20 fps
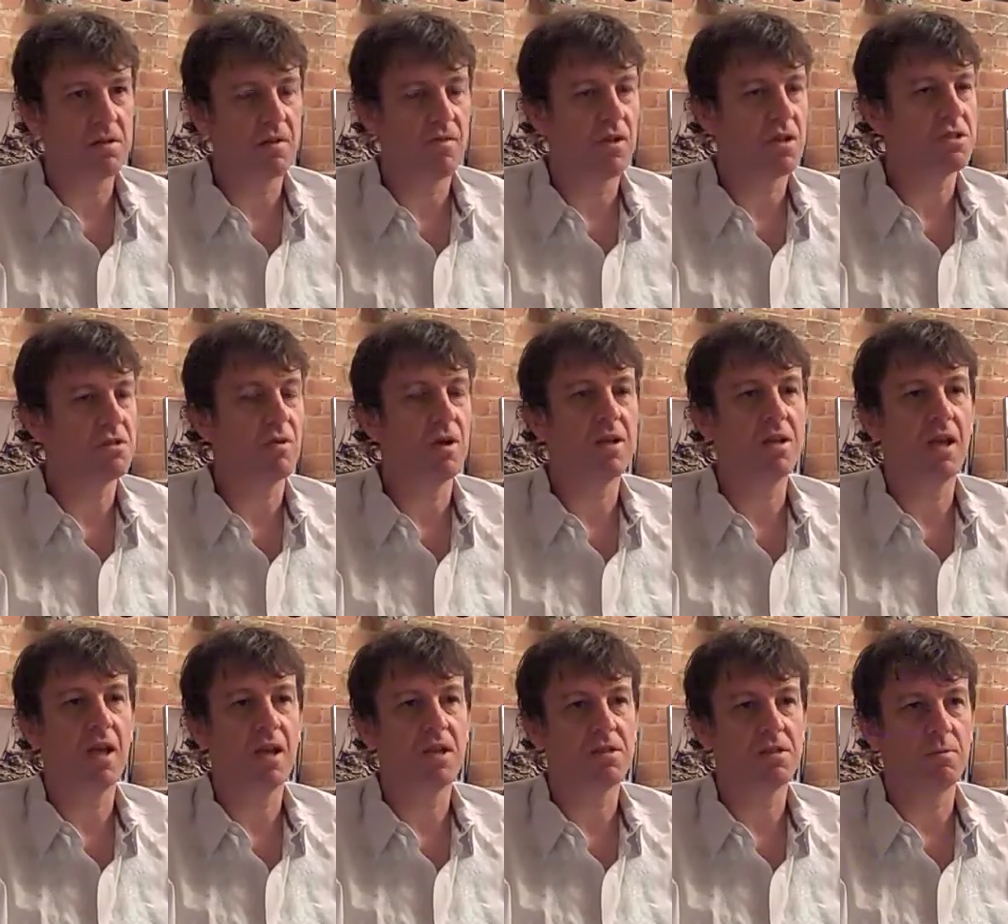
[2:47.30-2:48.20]
I've also had
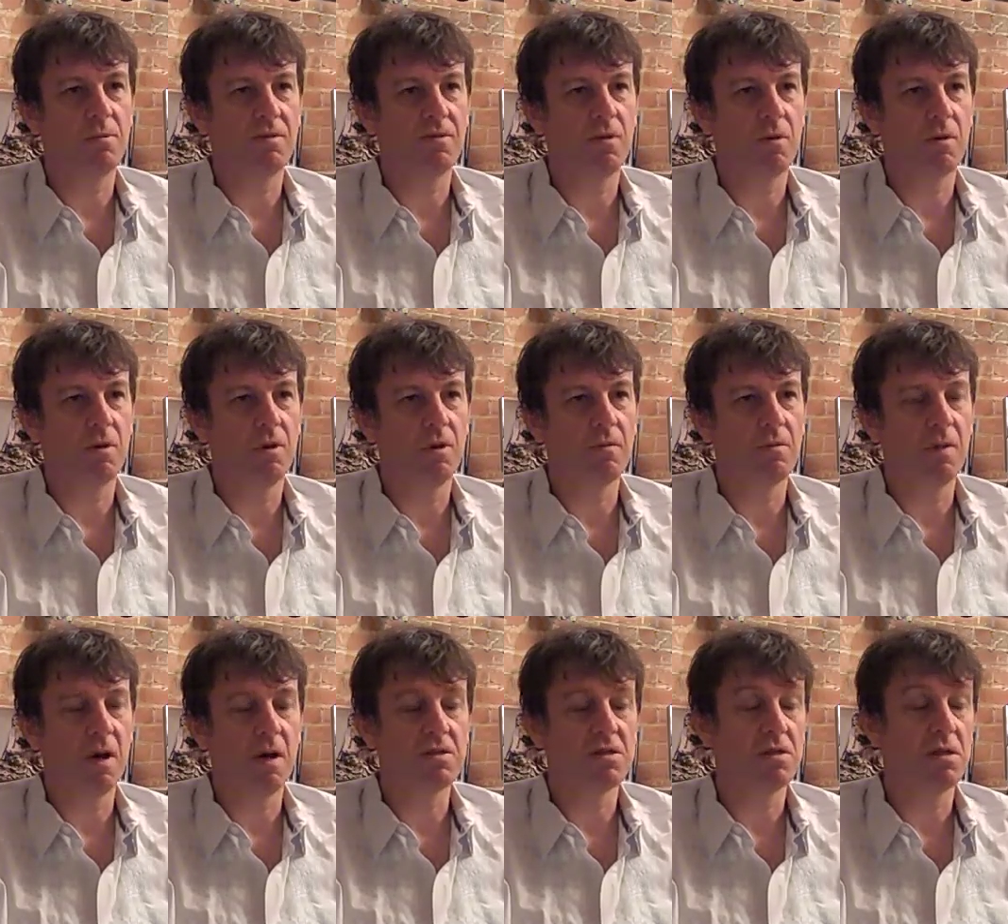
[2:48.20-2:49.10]
cancer before.
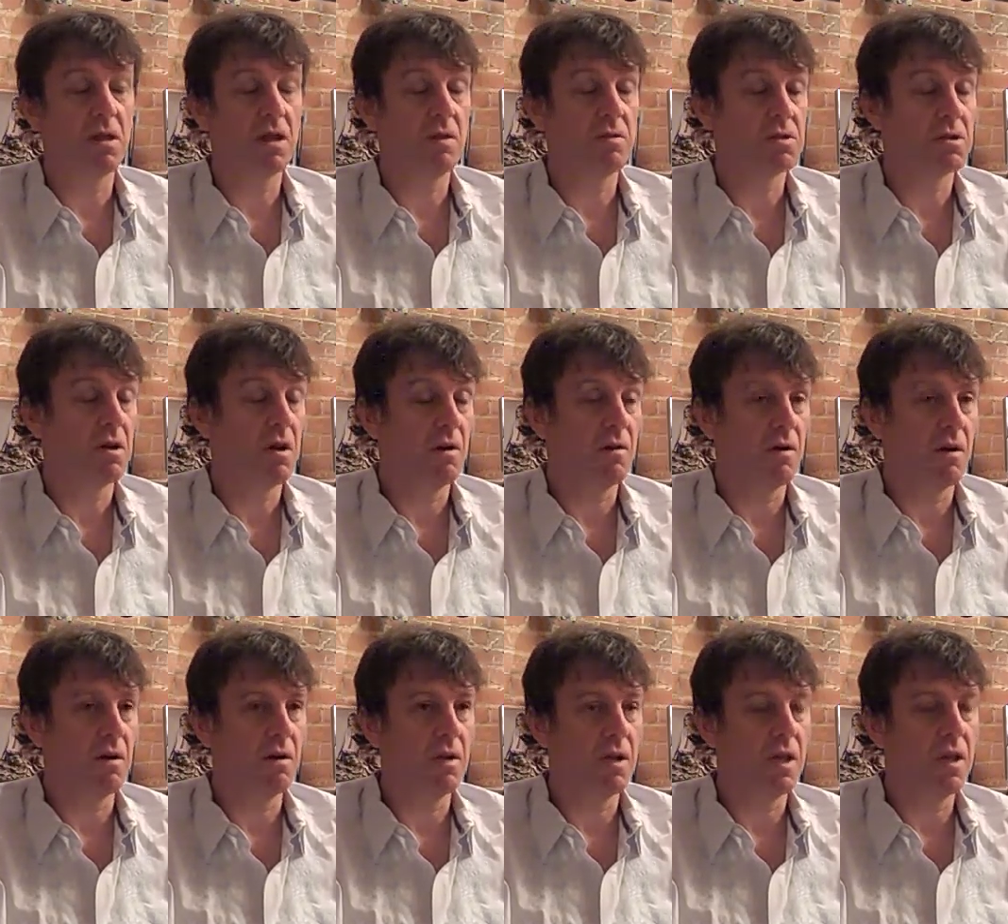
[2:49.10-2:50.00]
I was lucky it was caught
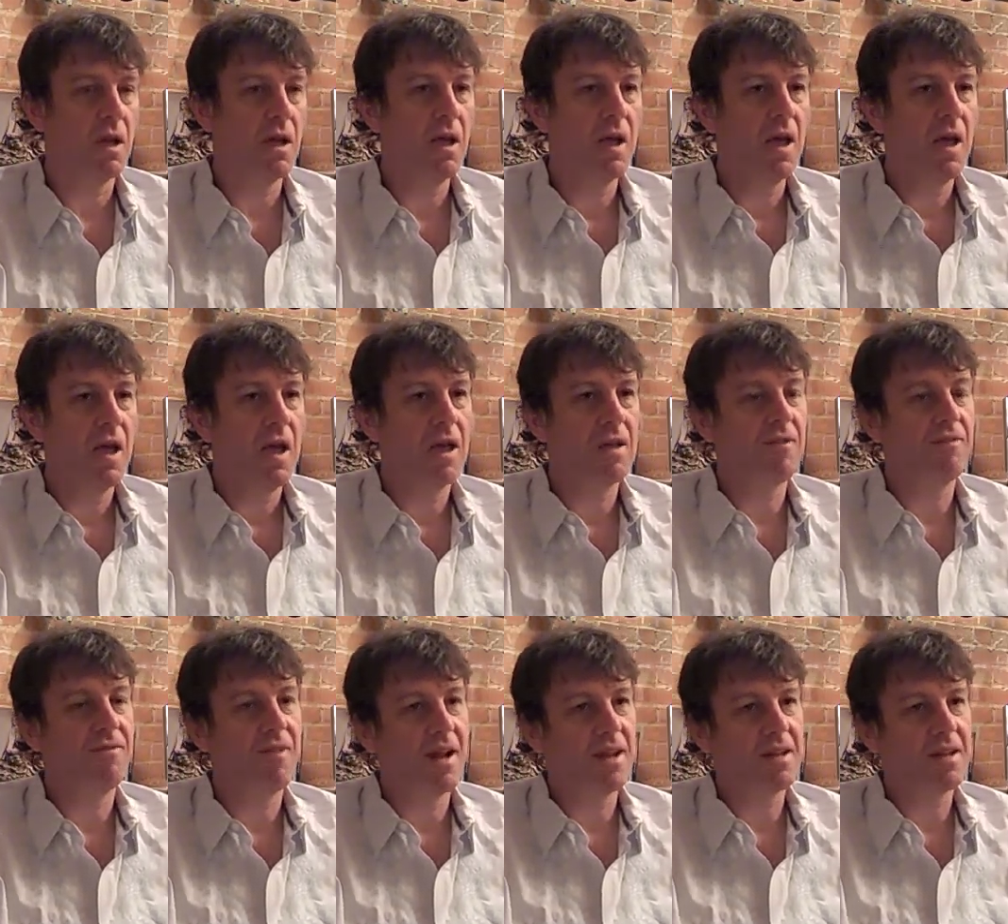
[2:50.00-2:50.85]
early. And the fact